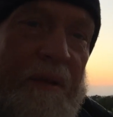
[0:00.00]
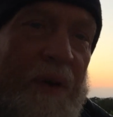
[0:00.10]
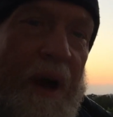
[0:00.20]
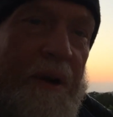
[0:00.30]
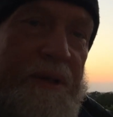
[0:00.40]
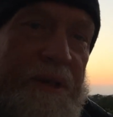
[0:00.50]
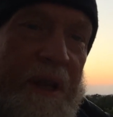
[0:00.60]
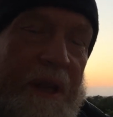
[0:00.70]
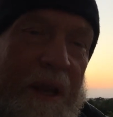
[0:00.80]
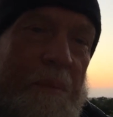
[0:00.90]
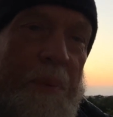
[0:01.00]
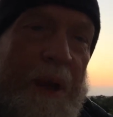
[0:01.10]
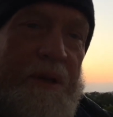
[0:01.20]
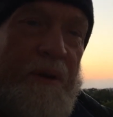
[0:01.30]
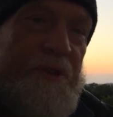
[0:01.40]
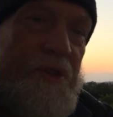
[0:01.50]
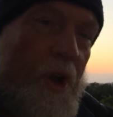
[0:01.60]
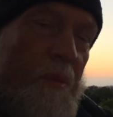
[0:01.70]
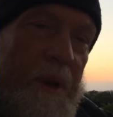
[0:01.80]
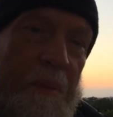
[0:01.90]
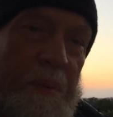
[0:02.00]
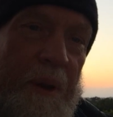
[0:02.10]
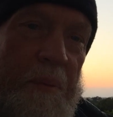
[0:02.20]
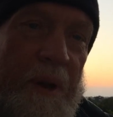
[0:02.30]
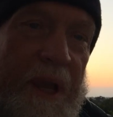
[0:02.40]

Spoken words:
the virus, then the impact of so many people